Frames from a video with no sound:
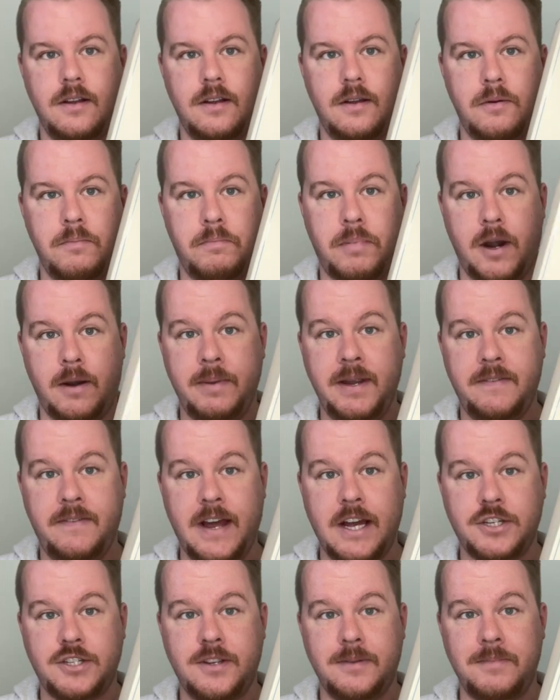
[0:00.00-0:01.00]
Barbie
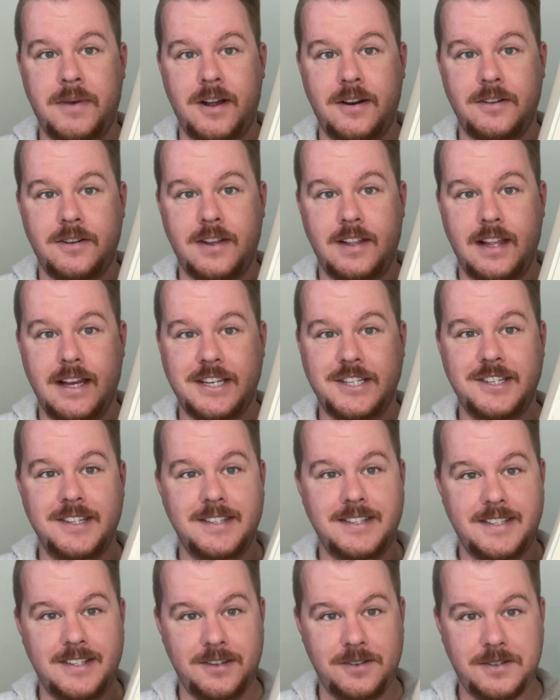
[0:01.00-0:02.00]
Fashion Model Collection
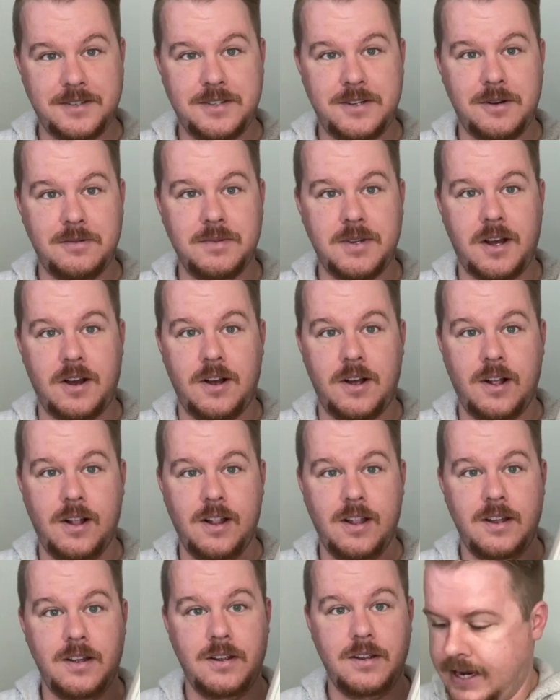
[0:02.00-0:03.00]
Silkstone
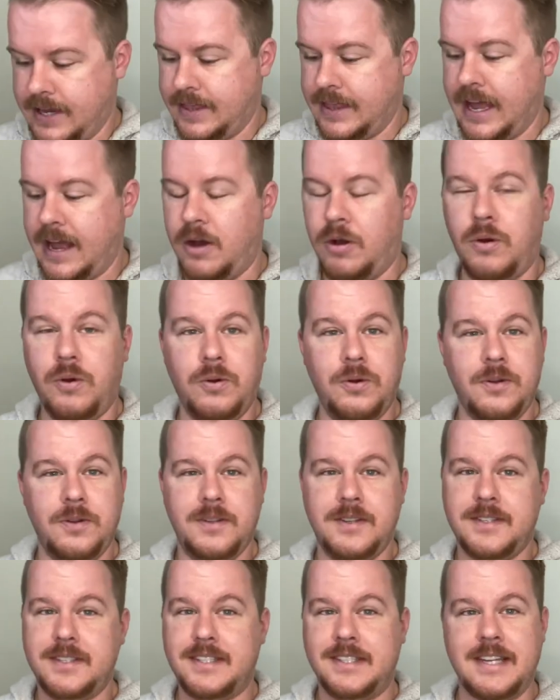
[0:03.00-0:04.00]
doll. That
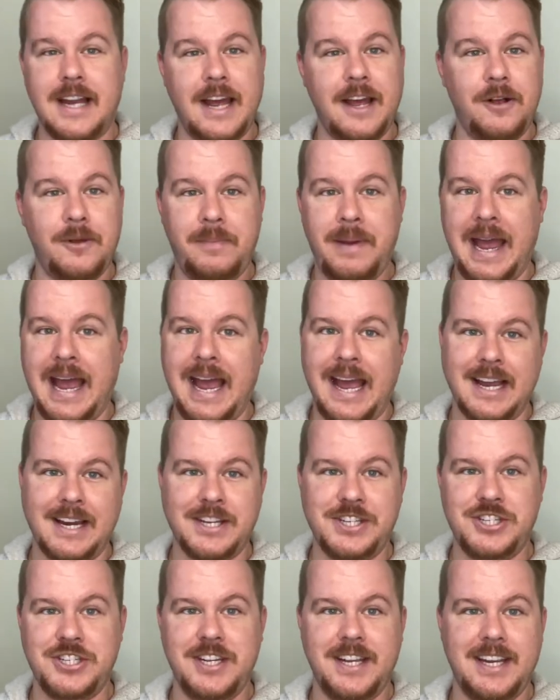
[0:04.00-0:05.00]
old style
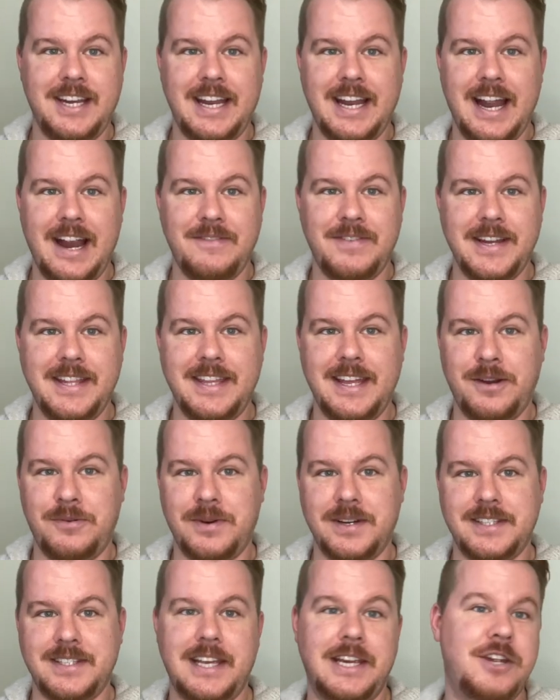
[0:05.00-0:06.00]
packaging and everything, where
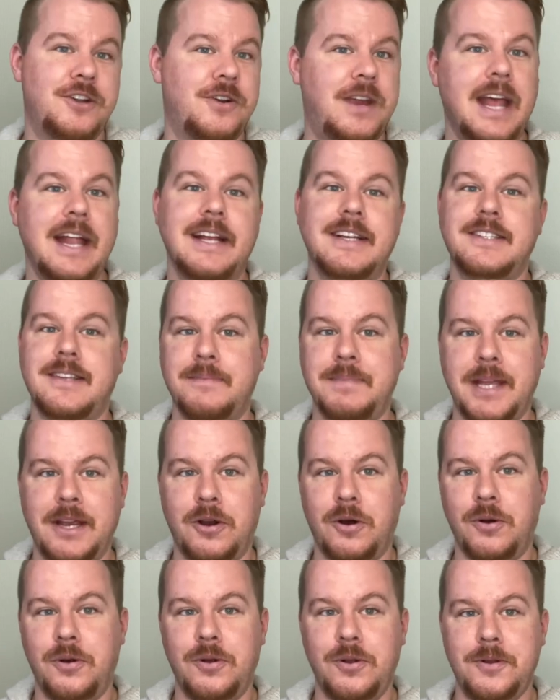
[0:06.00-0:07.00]
it's like you're getting something
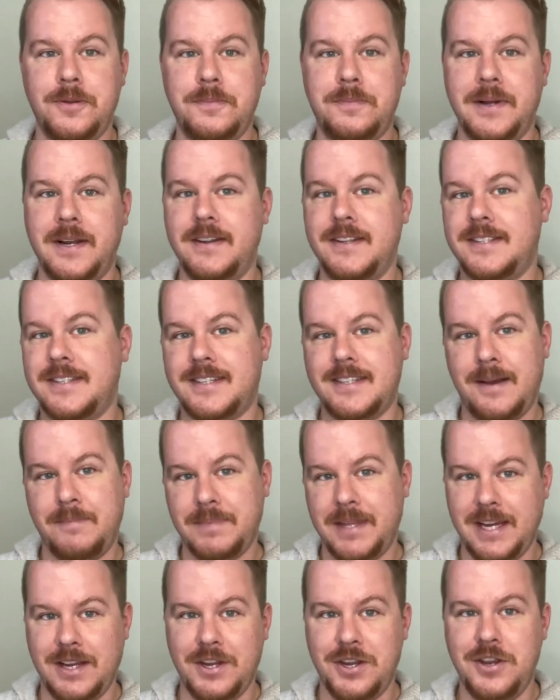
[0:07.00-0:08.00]
old, but it's
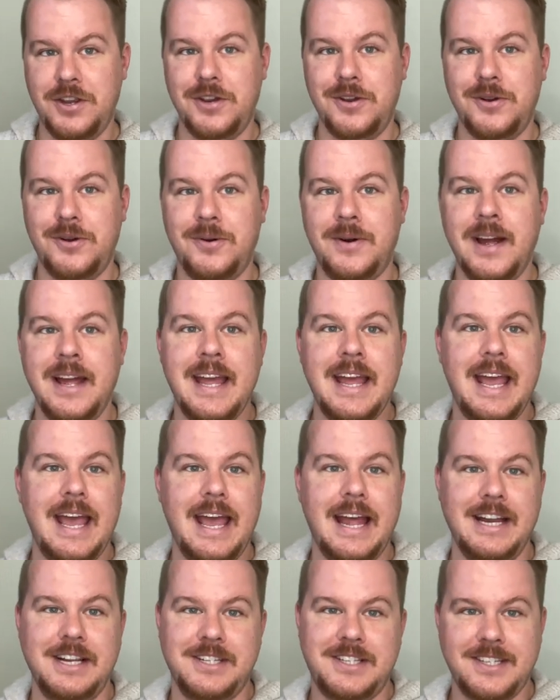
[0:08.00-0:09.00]
something new,
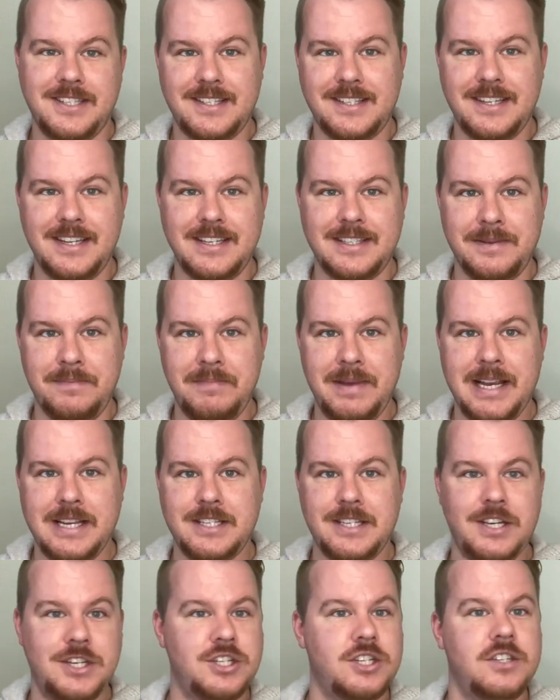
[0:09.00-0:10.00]
and it just is
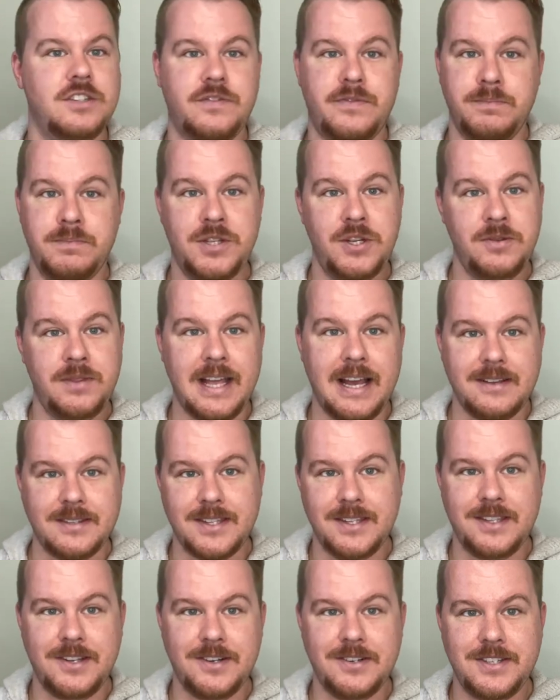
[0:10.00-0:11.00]
amazing. She's from
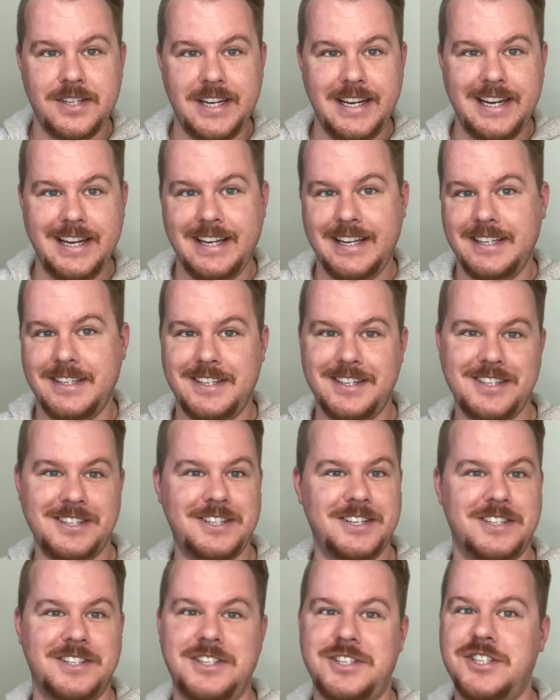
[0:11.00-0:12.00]
2013,
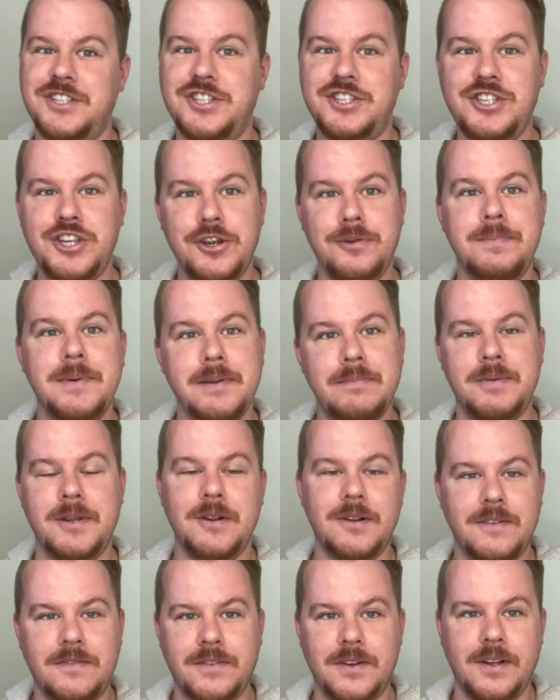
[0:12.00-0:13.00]
just stupid
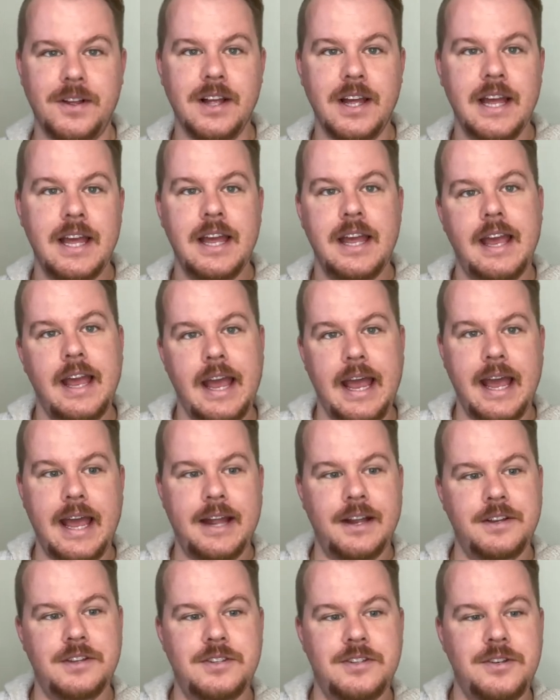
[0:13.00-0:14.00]
beautiful.
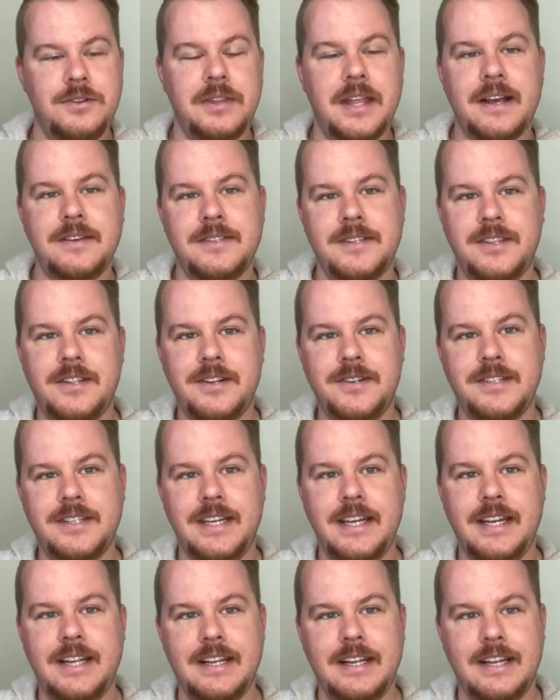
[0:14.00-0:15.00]
And
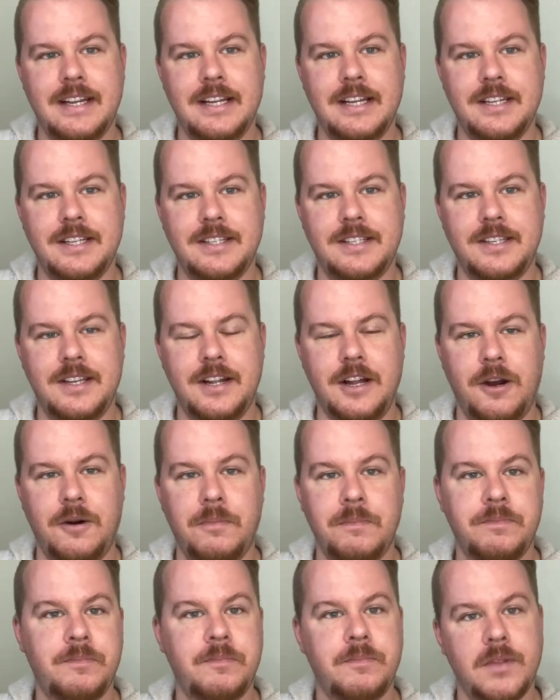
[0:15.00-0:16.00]
2013 is, you know,
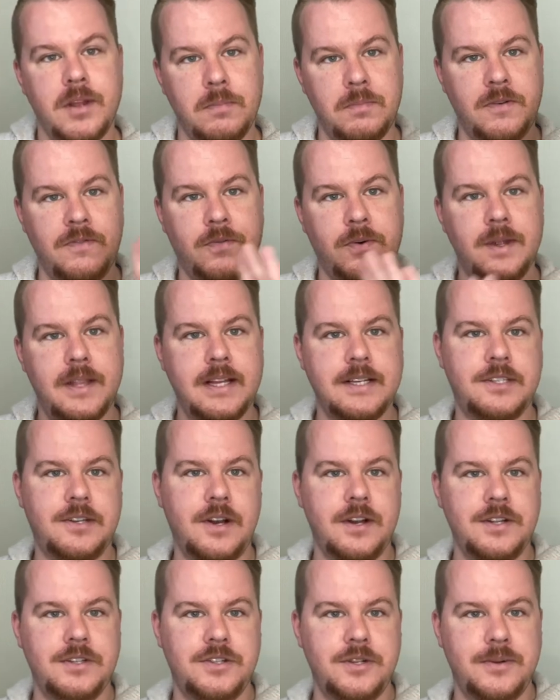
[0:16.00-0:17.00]
before they
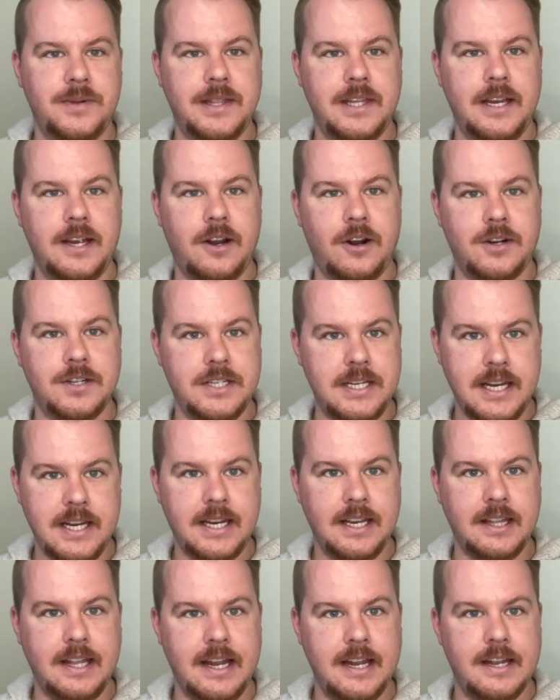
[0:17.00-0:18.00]
started doing the
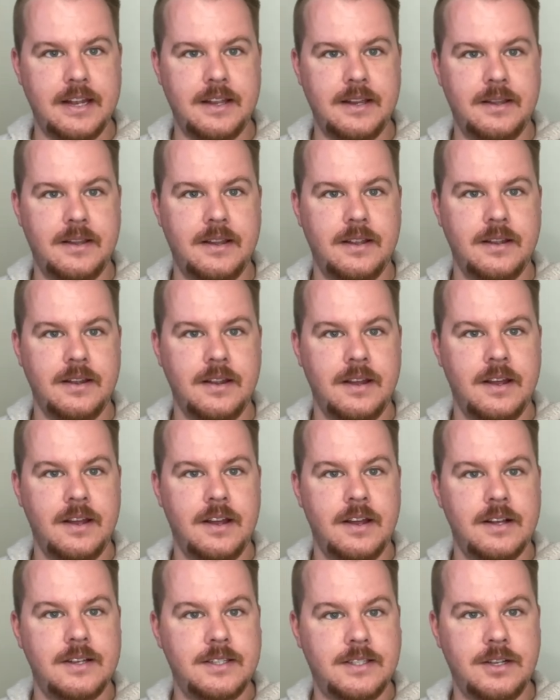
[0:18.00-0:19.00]
articulated
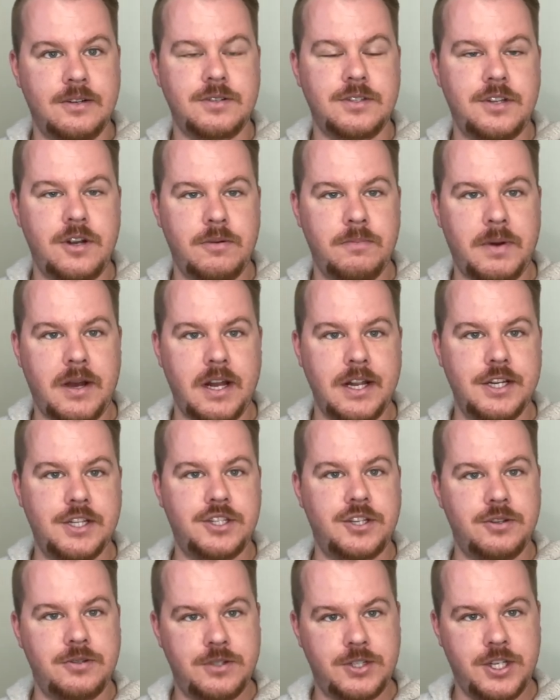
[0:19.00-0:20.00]
Silkstone body,
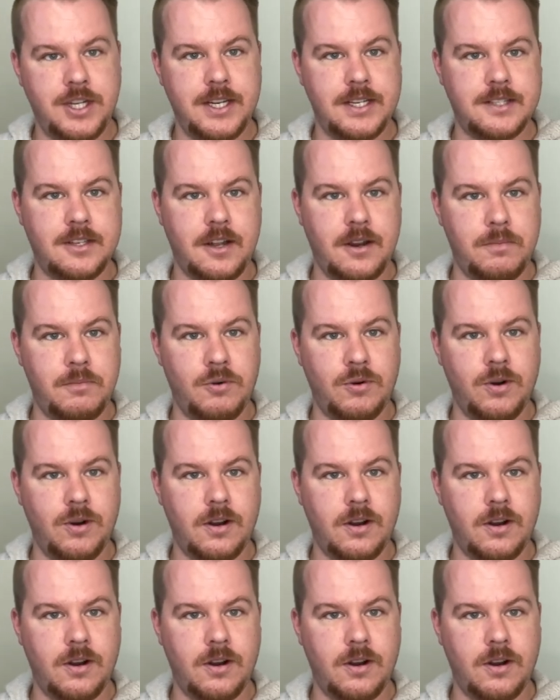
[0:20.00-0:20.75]
so she is on a more